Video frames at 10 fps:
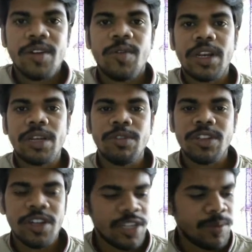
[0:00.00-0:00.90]
Welcome
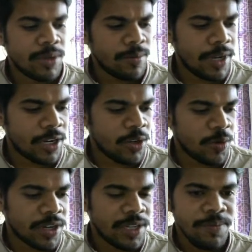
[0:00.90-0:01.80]
Xenon Gamer. May I know
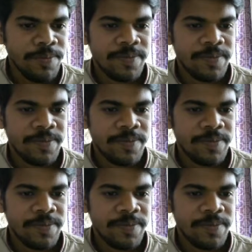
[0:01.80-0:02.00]
your name?